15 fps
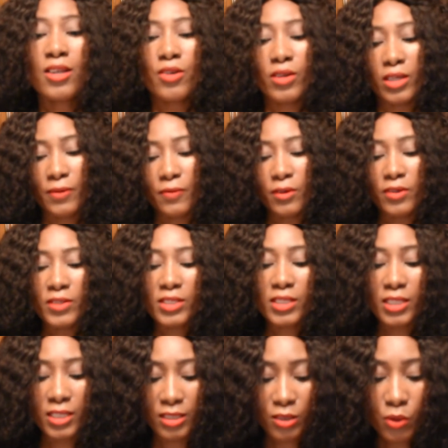Okay, for
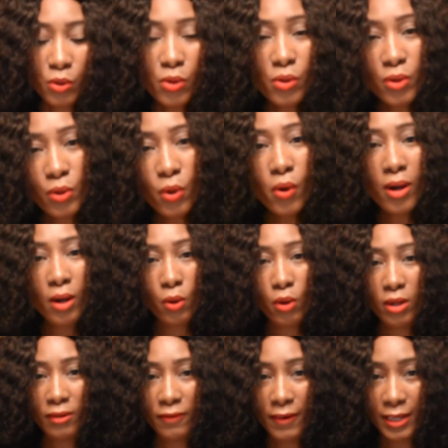instance, who are
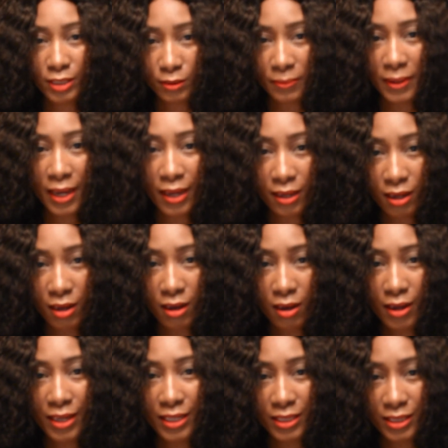qualified to buy a
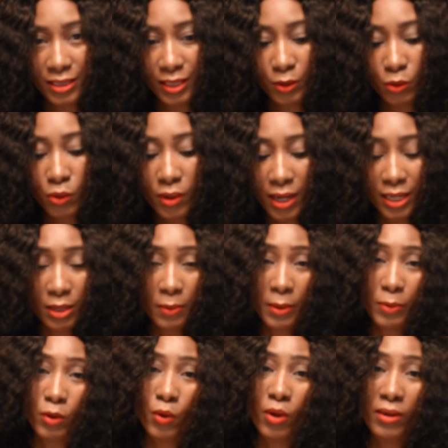car in Italy? Who are the
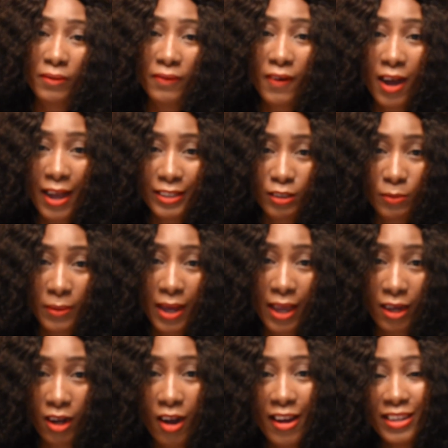people qualified to buy
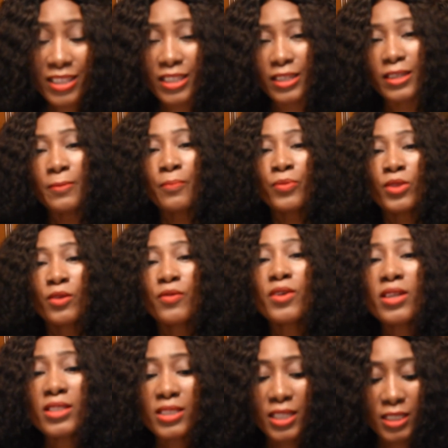a car in Italy? For
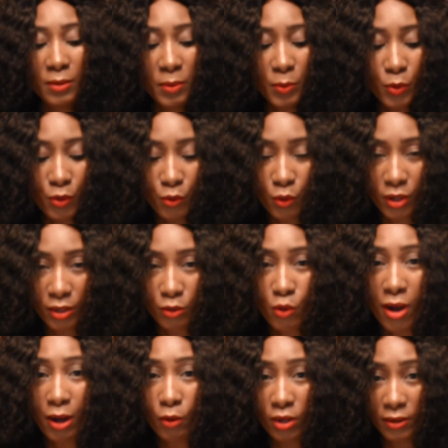instance, the people who
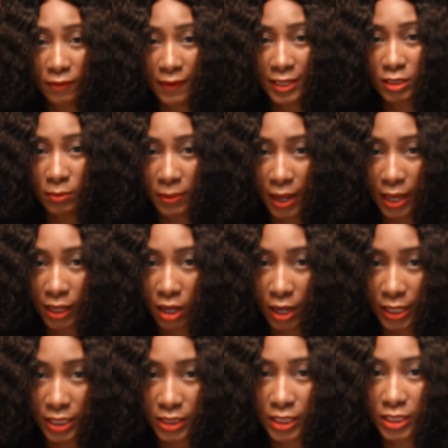are qualified to buy a car
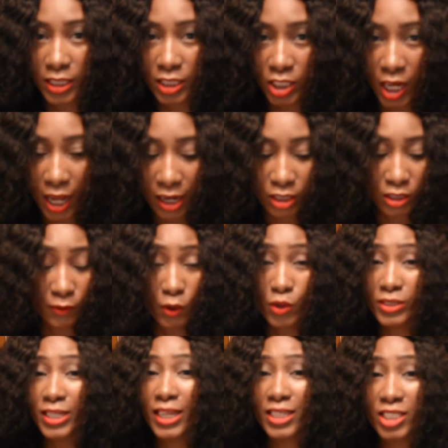in Italy, the Italians, of
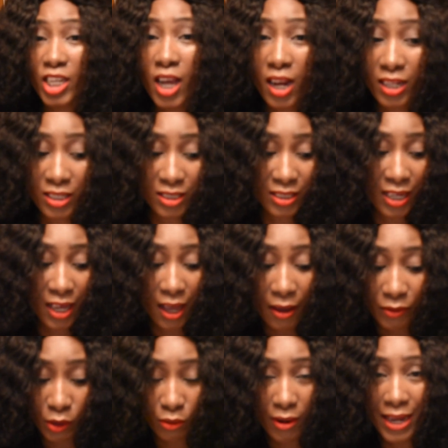course, they're Italians. They
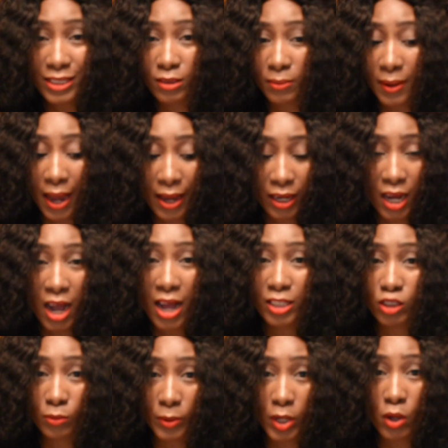have the right to buy a car
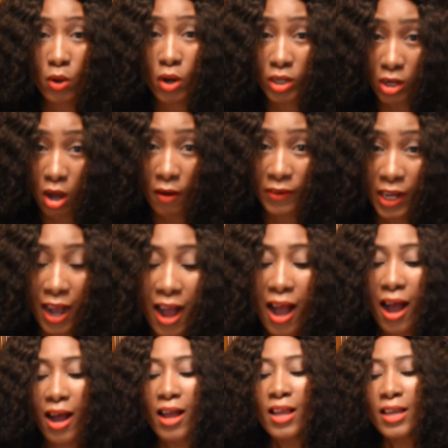and to be owner of a
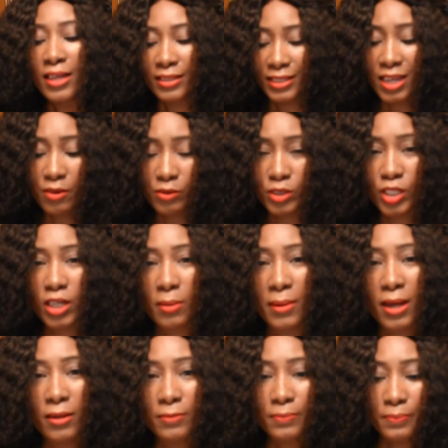car. Then we talk
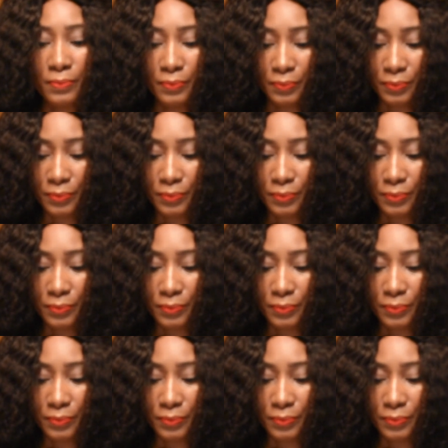about